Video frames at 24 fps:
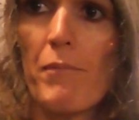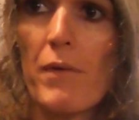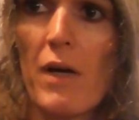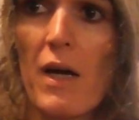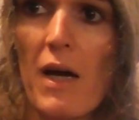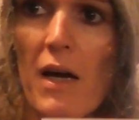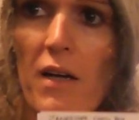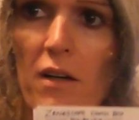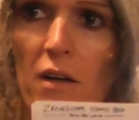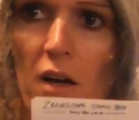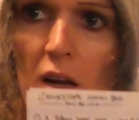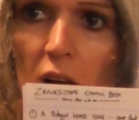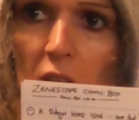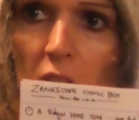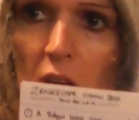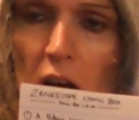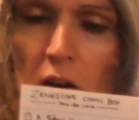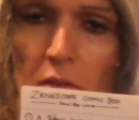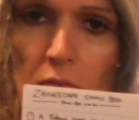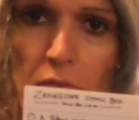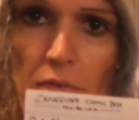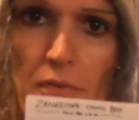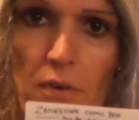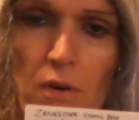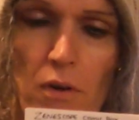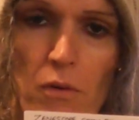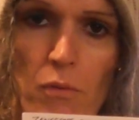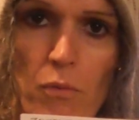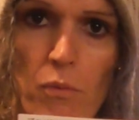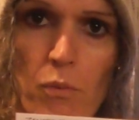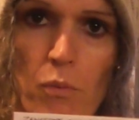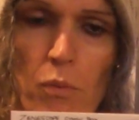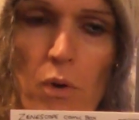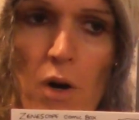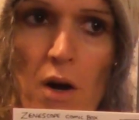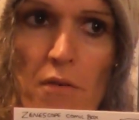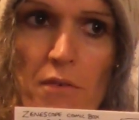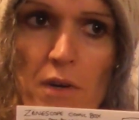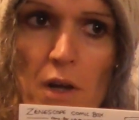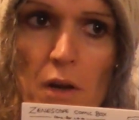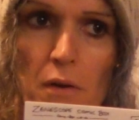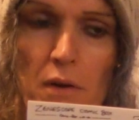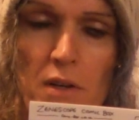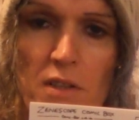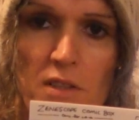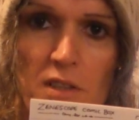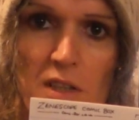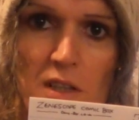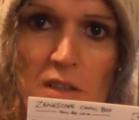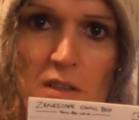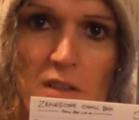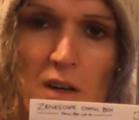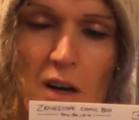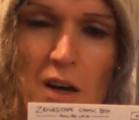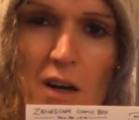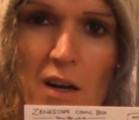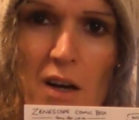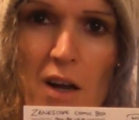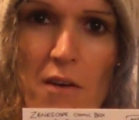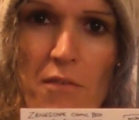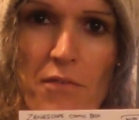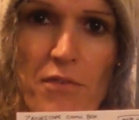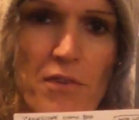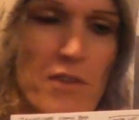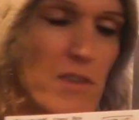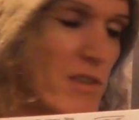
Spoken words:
and what I've noticed is I love